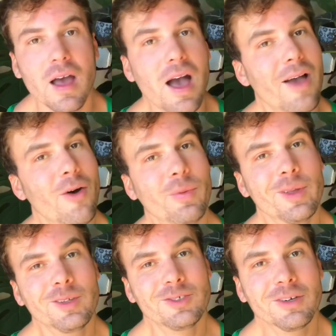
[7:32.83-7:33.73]
I hope
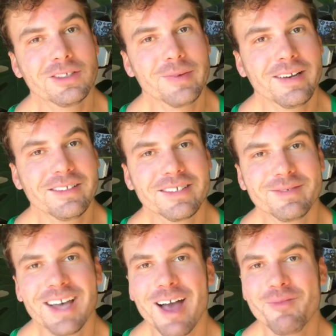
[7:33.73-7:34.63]
you enjoyed spending
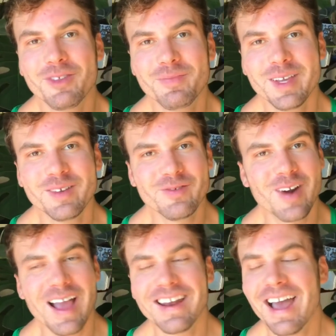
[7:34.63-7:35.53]
some time with me and
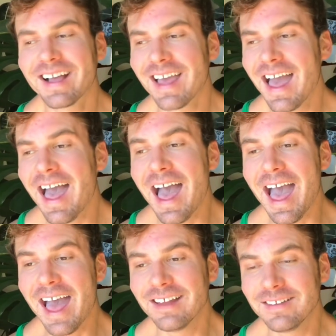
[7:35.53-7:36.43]
Frydek.
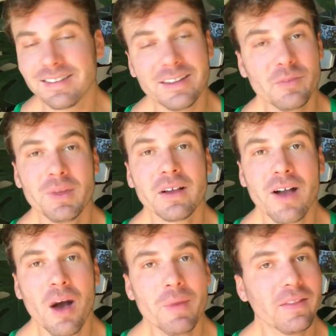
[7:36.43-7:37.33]
And leave me a
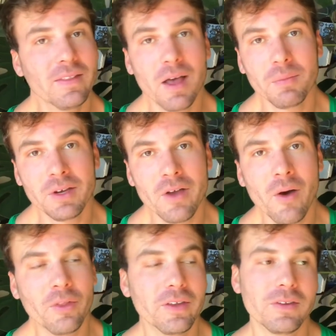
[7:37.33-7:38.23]
comment and let me
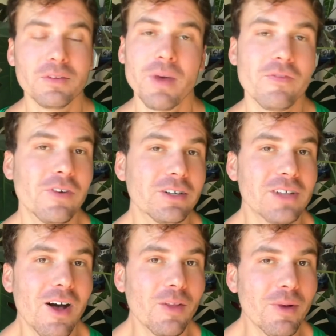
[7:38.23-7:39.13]
know. This is my
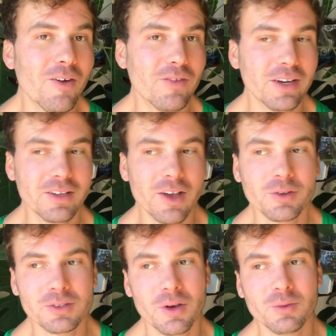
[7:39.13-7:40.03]
first All About video,
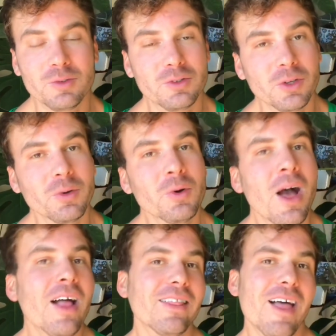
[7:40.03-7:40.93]
so do
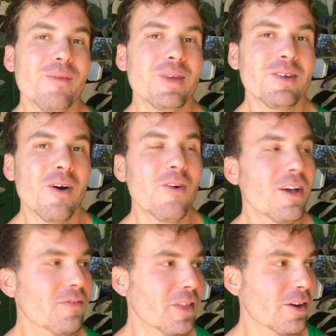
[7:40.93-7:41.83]
let me know
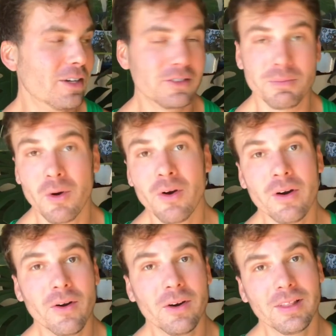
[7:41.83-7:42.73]
if there is
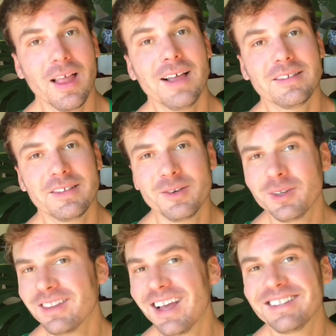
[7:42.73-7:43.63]
more or less you
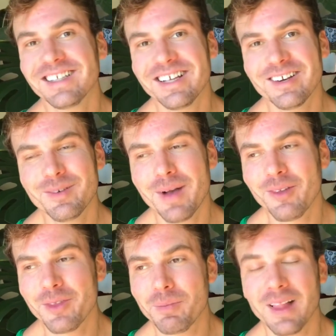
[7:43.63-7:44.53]
would like to hear
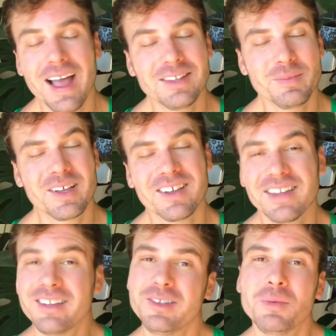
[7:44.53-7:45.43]
about the plants
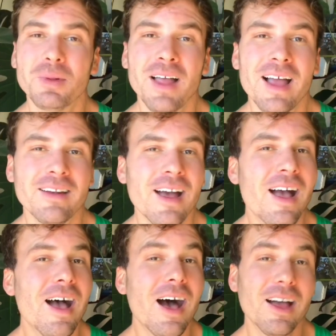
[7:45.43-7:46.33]
because I do plan
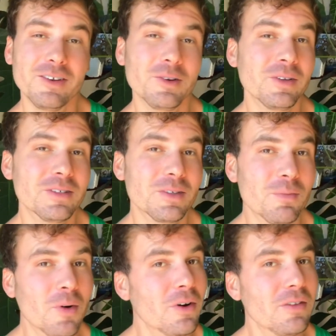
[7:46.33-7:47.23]
on doing some
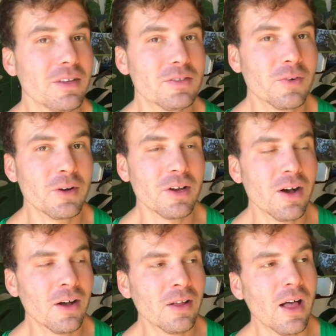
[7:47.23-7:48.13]
more of these for
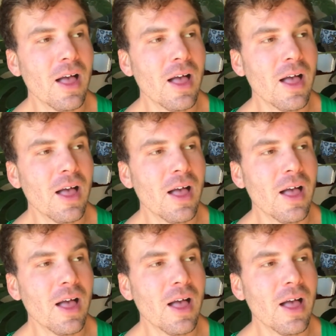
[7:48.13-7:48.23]
y'all.